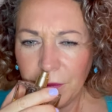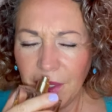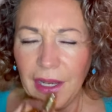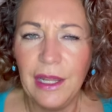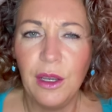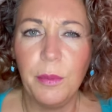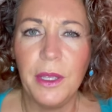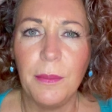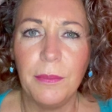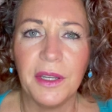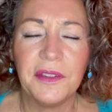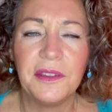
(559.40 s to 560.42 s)
a little bit
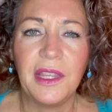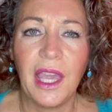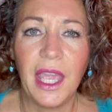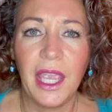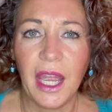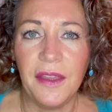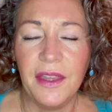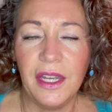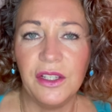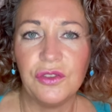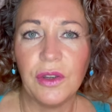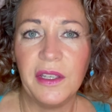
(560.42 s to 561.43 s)
musky, and then
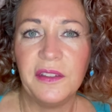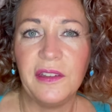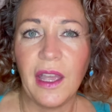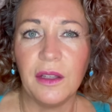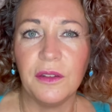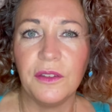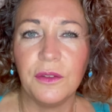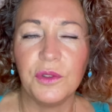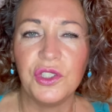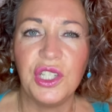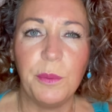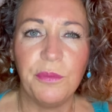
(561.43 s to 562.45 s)
it dries down sort of
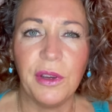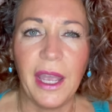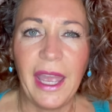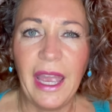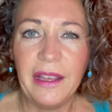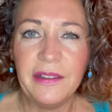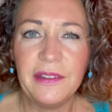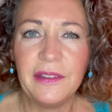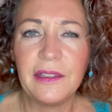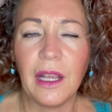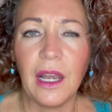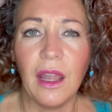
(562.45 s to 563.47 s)

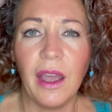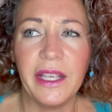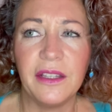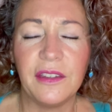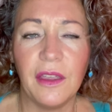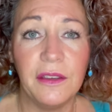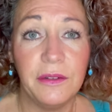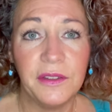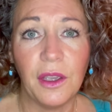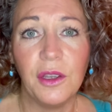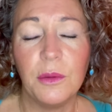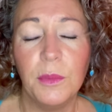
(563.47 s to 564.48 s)
chypre-esque like. So there is
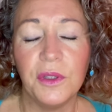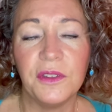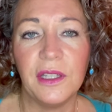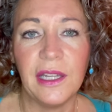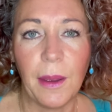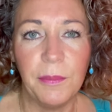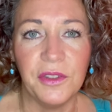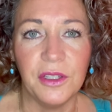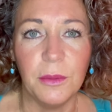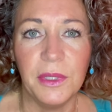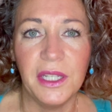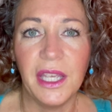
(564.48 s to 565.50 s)
oak moss and
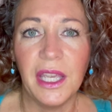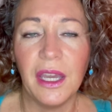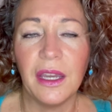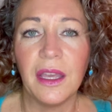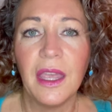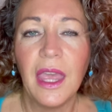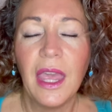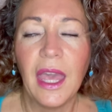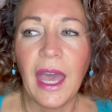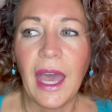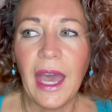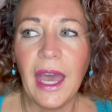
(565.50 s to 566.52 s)
labdanum in here,
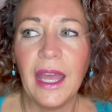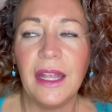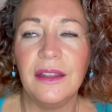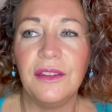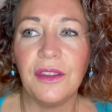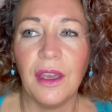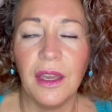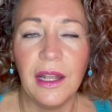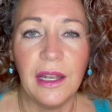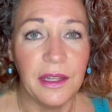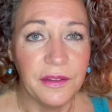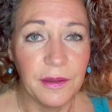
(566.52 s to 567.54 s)

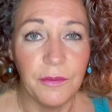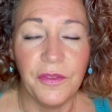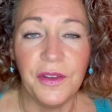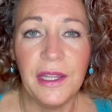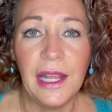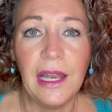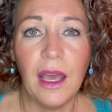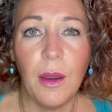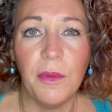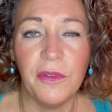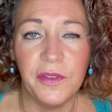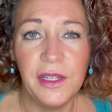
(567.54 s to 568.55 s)
and some vanilla.
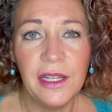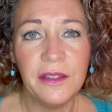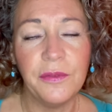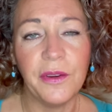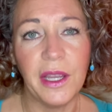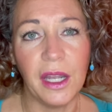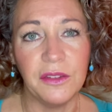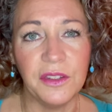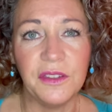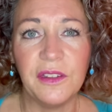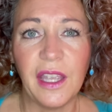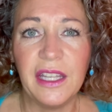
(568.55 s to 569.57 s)
The vanilla is very
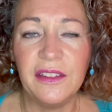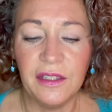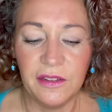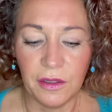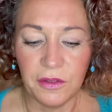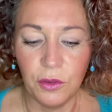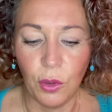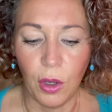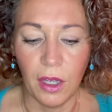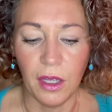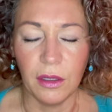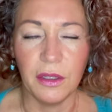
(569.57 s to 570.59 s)
understated, so it's
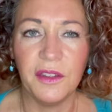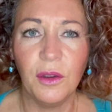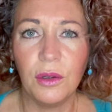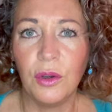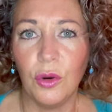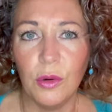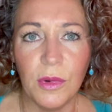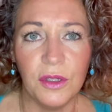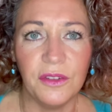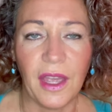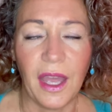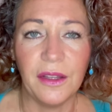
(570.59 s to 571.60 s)
not
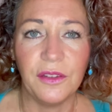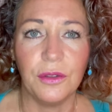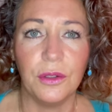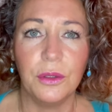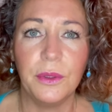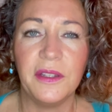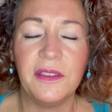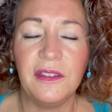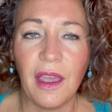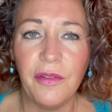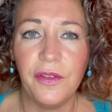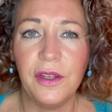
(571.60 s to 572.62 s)
gourmand at all. It's
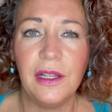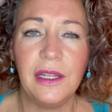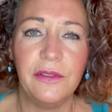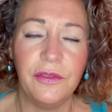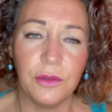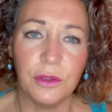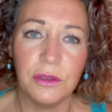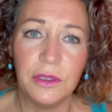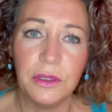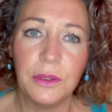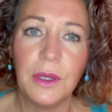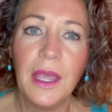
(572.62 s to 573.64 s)
definitely
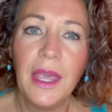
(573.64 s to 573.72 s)
floral,